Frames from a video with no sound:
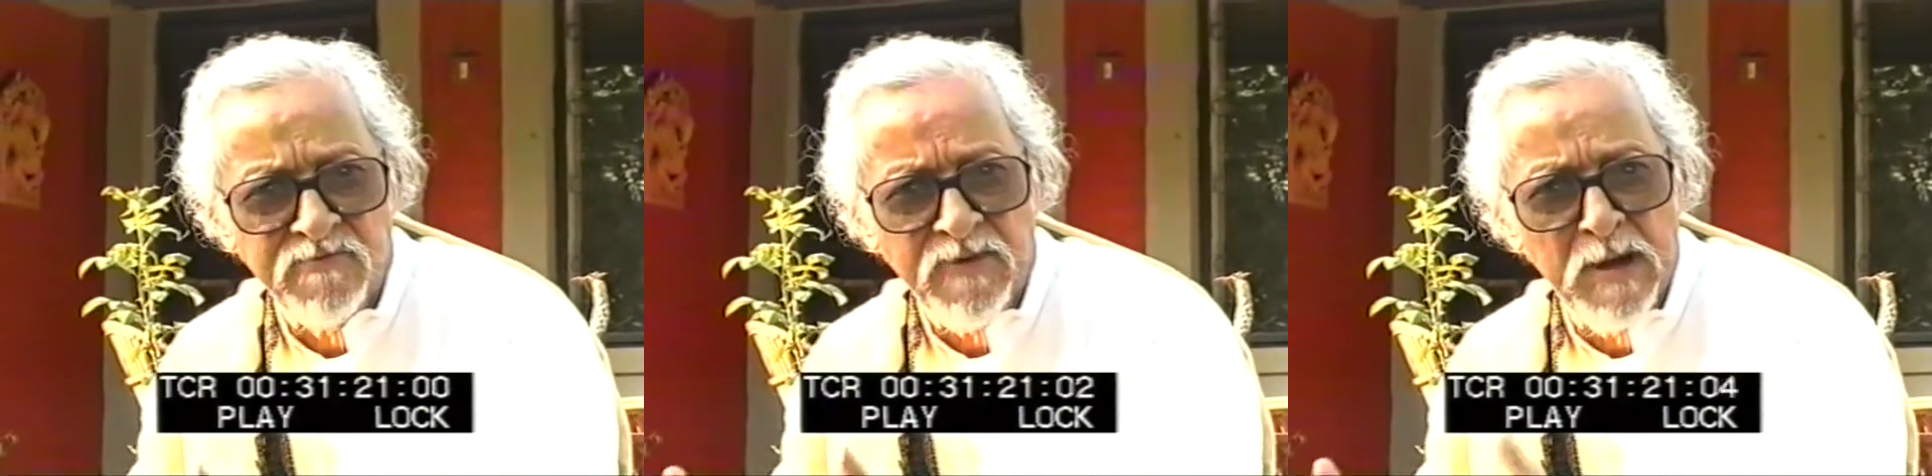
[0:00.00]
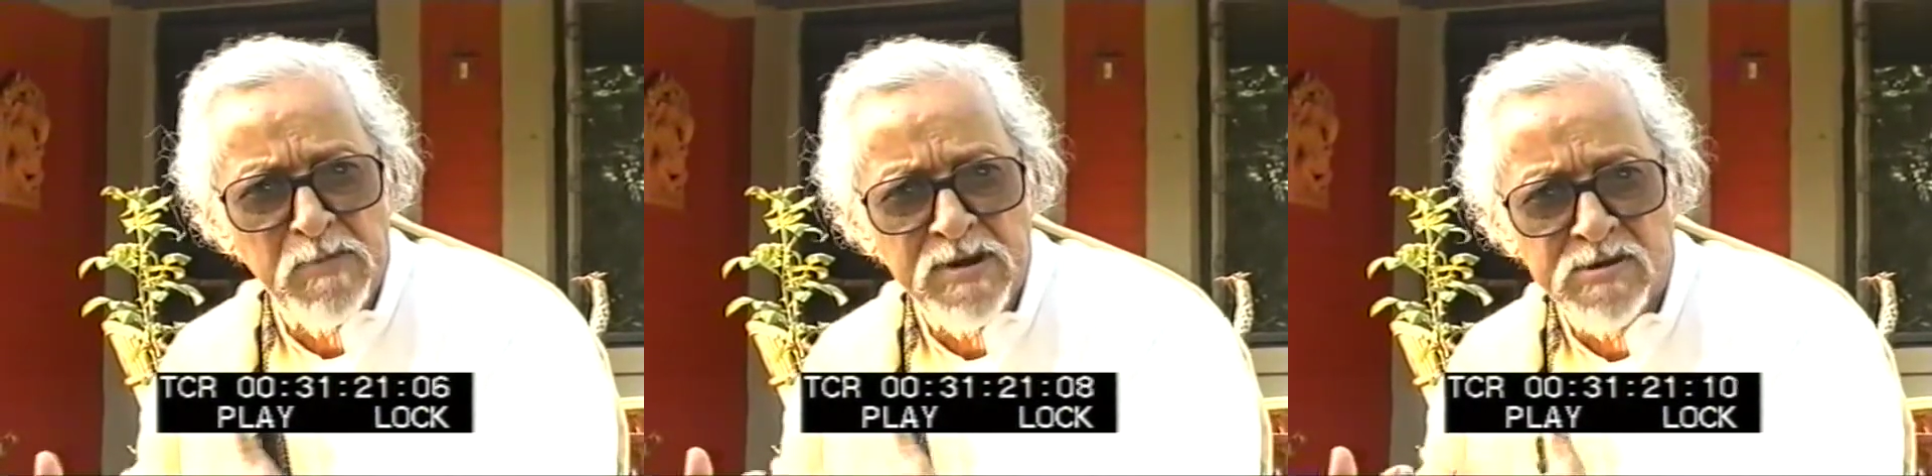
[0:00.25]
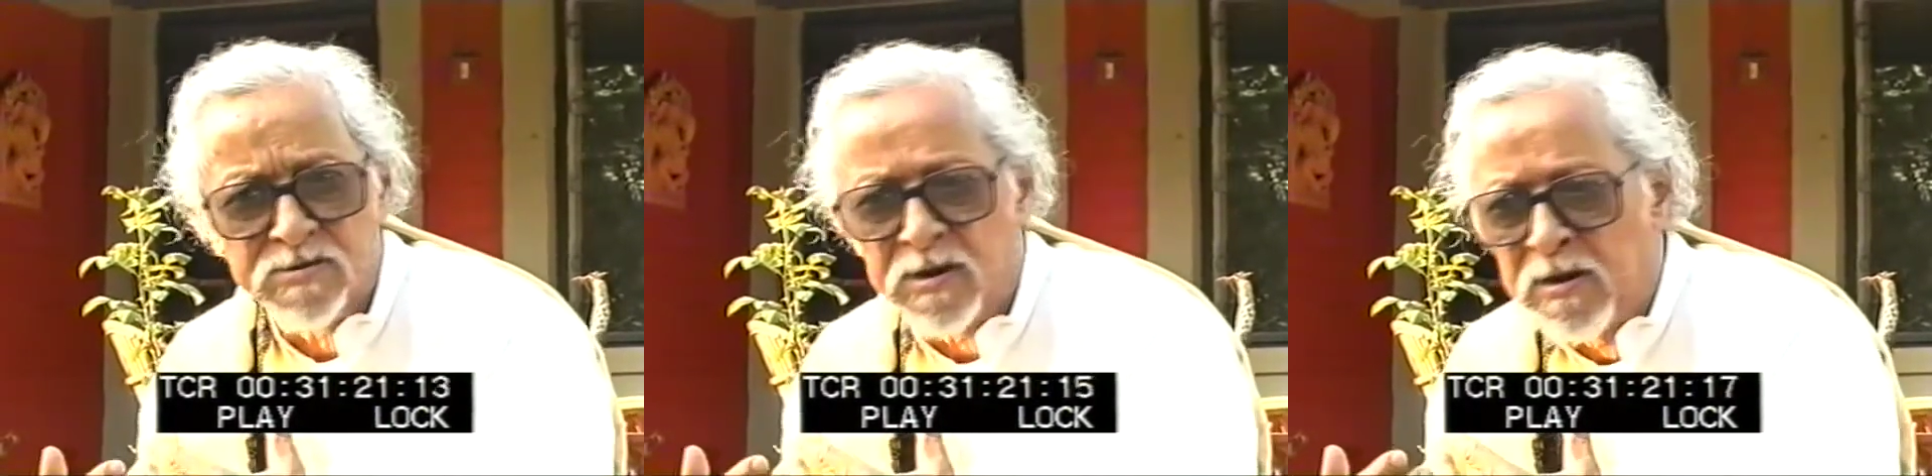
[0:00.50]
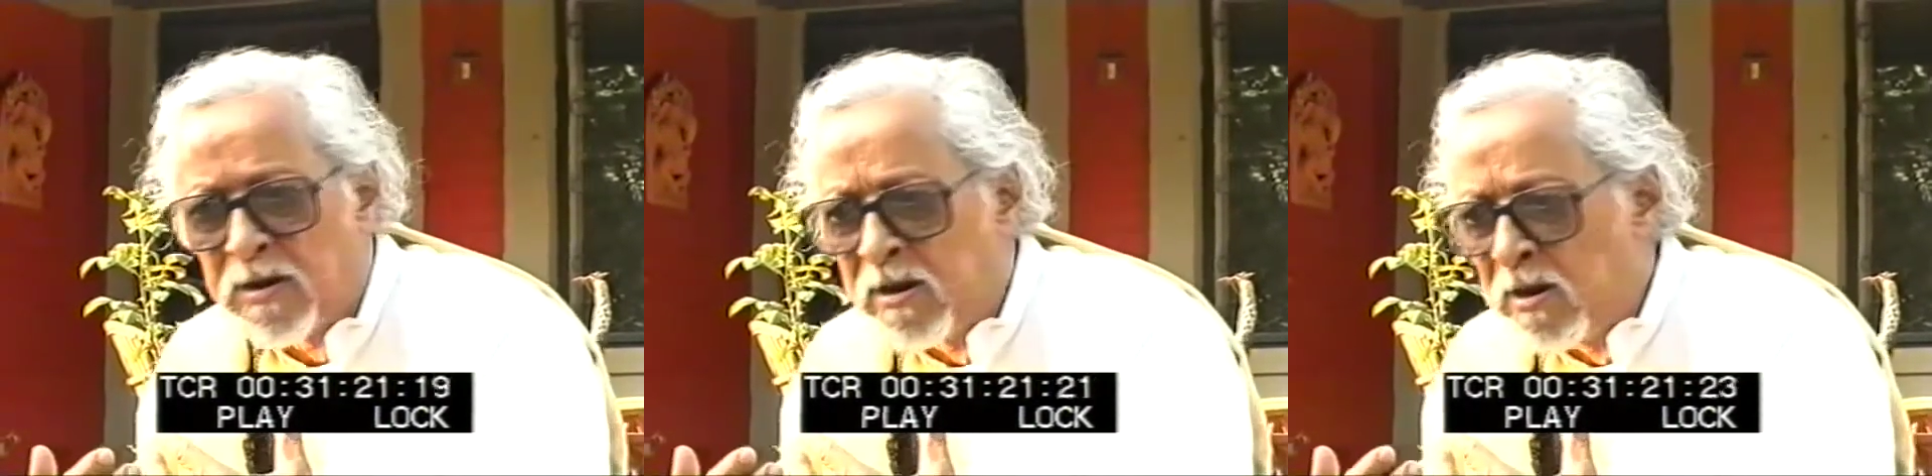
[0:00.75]
the
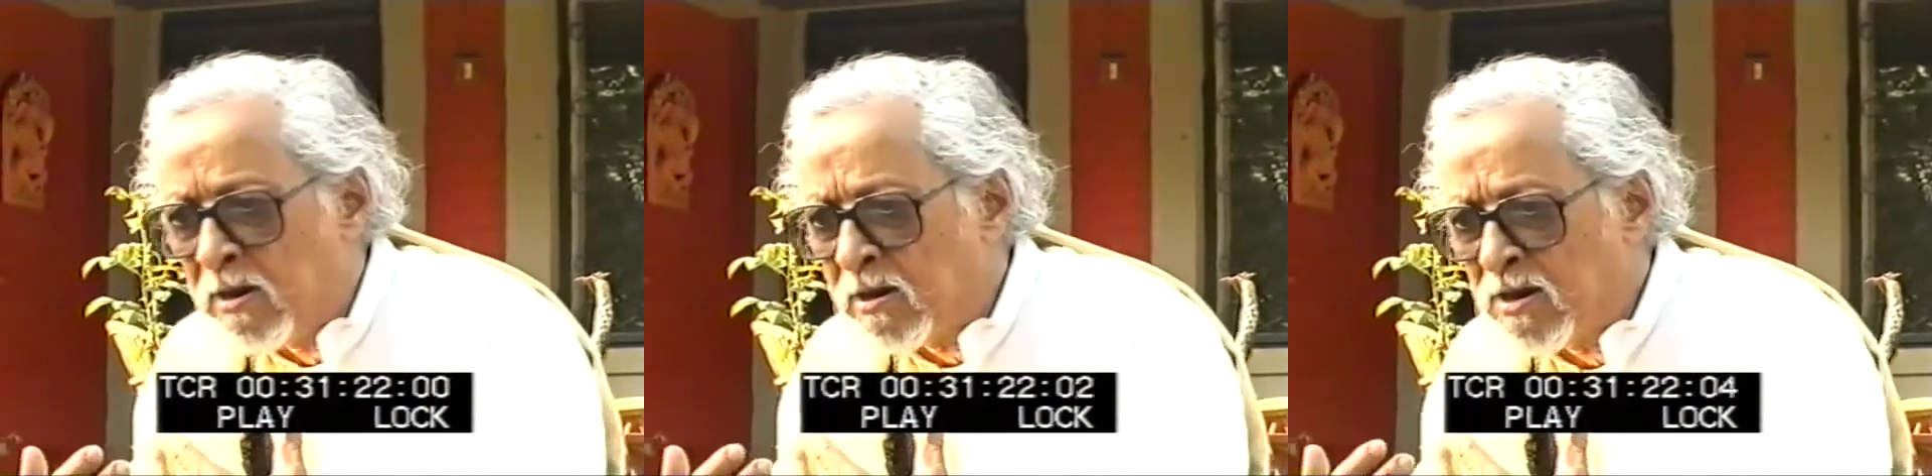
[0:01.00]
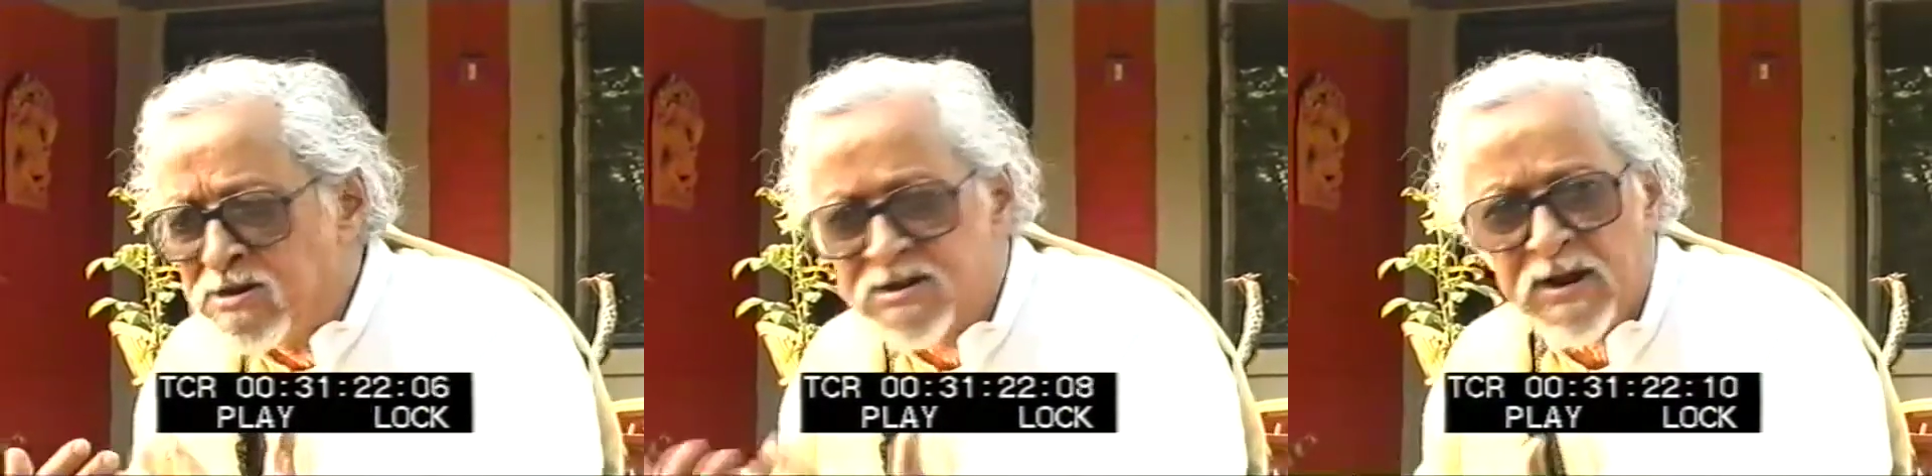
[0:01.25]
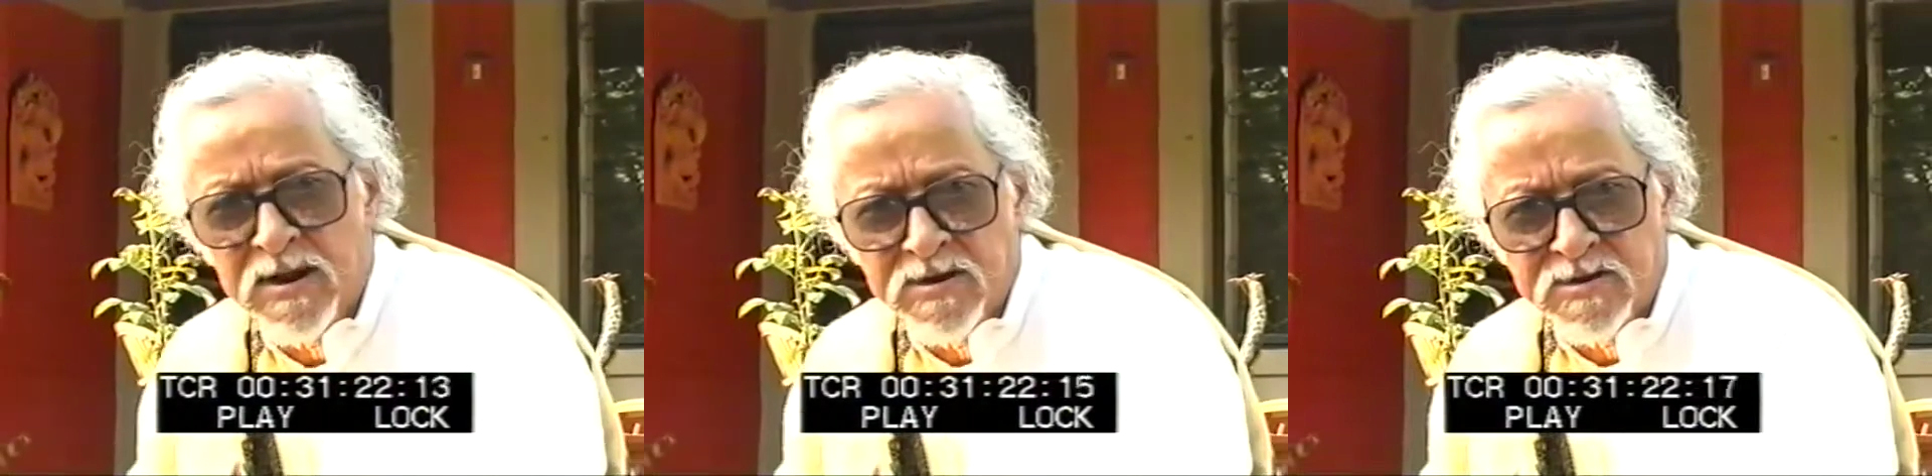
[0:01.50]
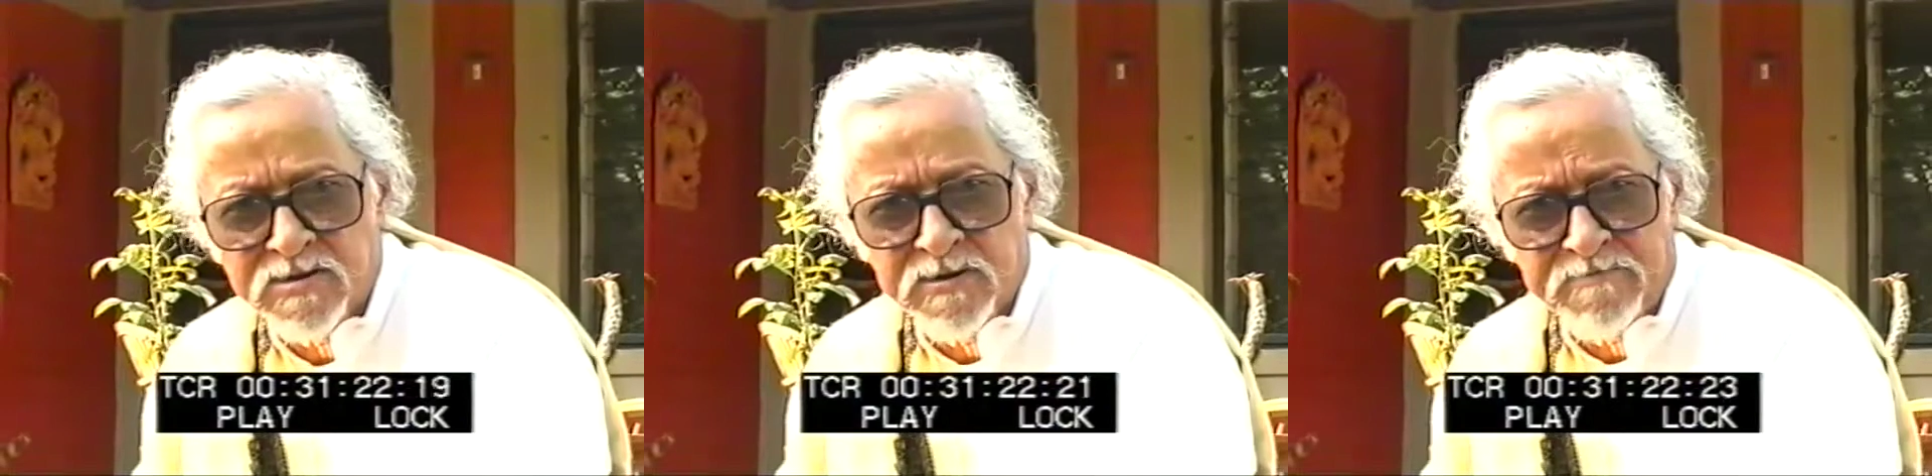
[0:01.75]
family's
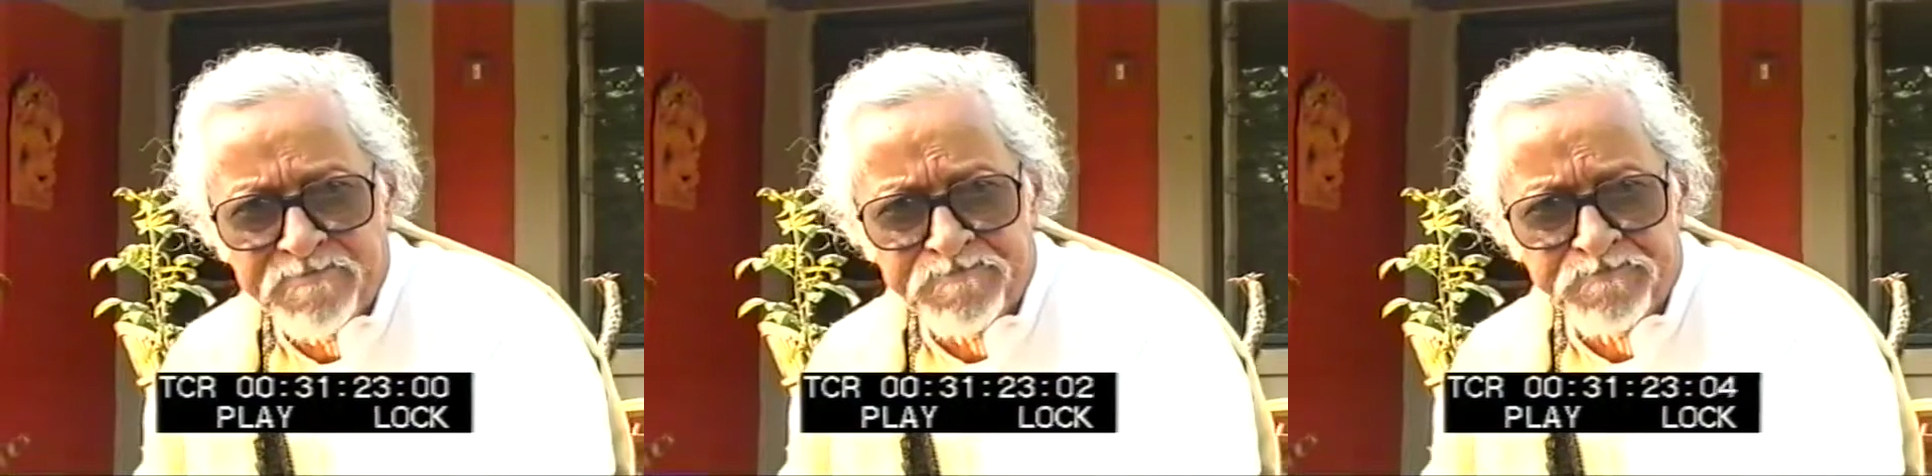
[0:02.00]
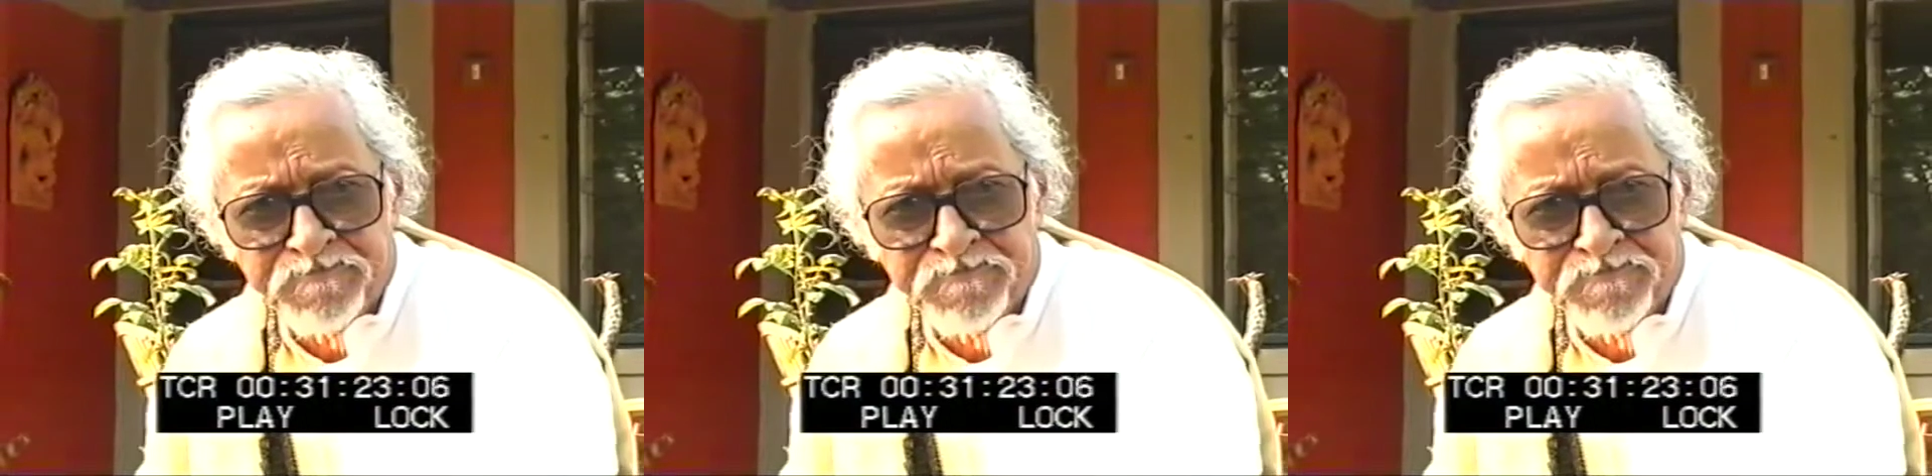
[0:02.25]
concerns,